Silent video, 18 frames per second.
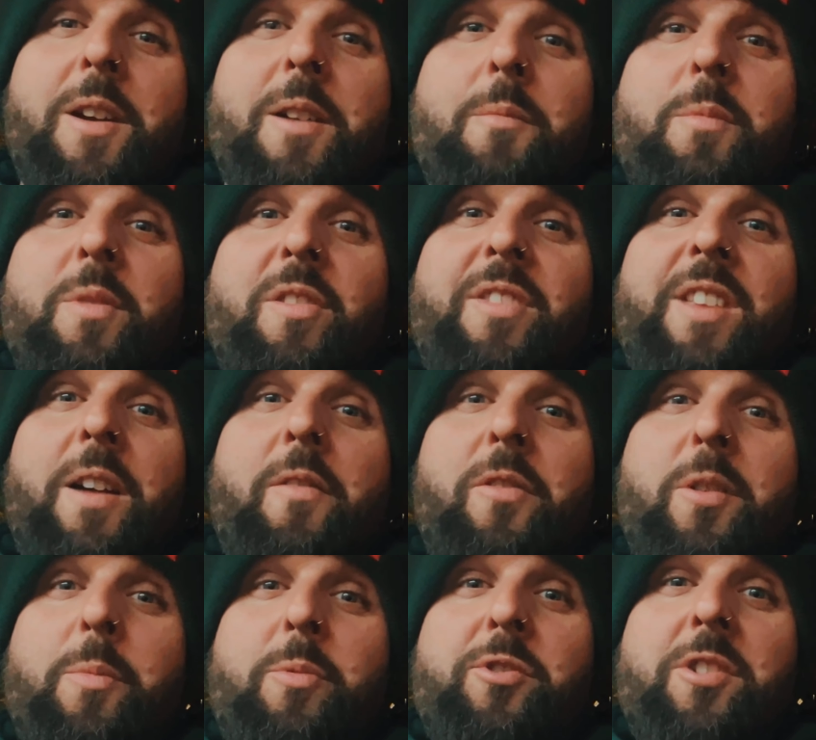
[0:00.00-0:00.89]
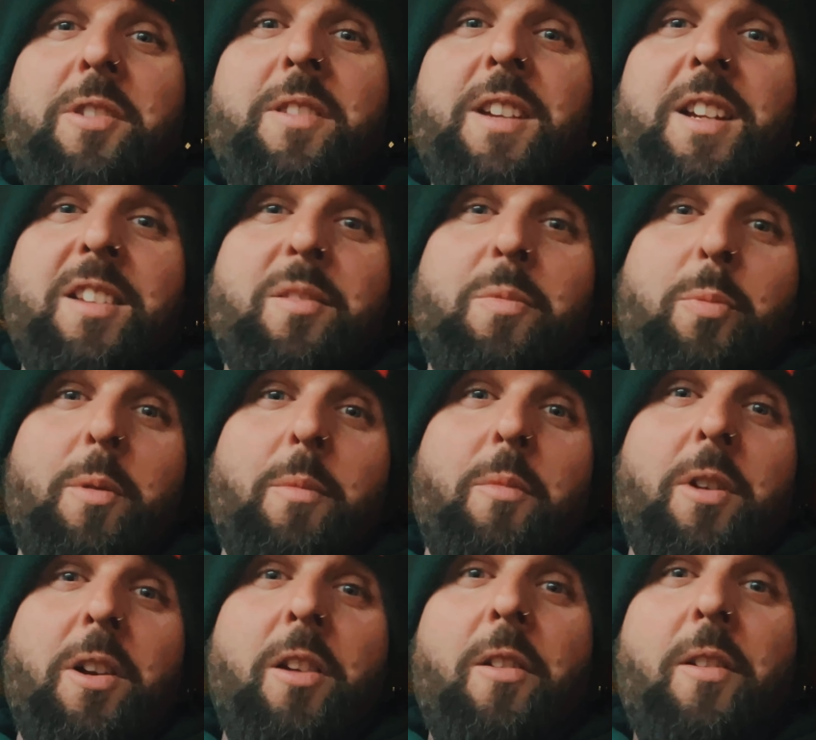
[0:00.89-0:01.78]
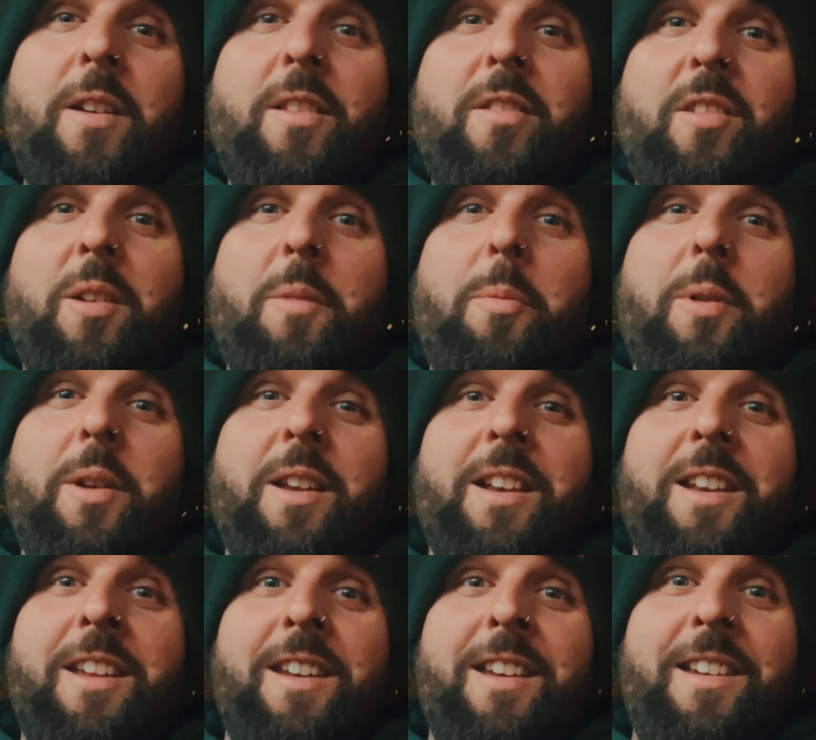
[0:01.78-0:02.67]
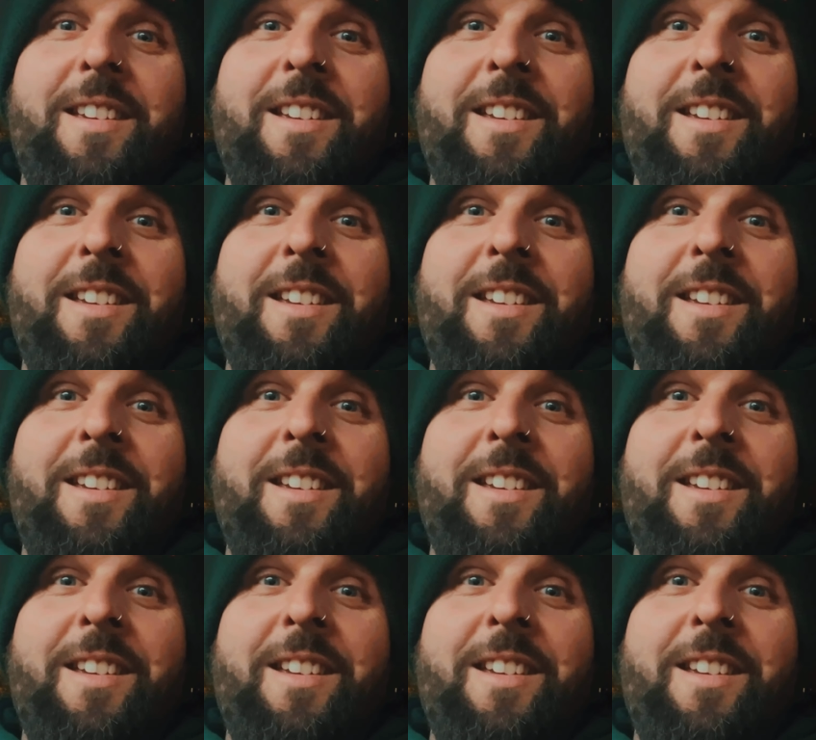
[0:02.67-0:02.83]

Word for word: missed out on the opportunity to put my lights up in here.